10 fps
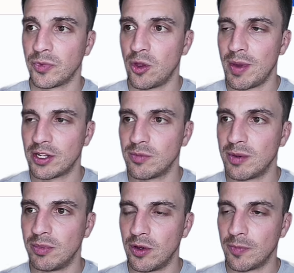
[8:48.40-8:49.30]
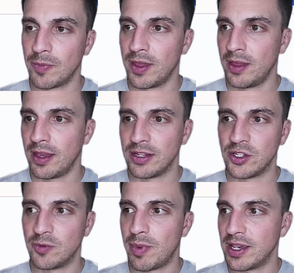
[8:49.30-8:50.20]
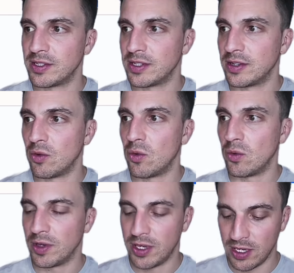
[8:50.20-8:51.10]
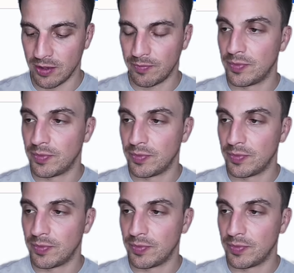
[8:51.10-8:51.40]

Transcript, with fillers: go back to my blog and just paste it all here.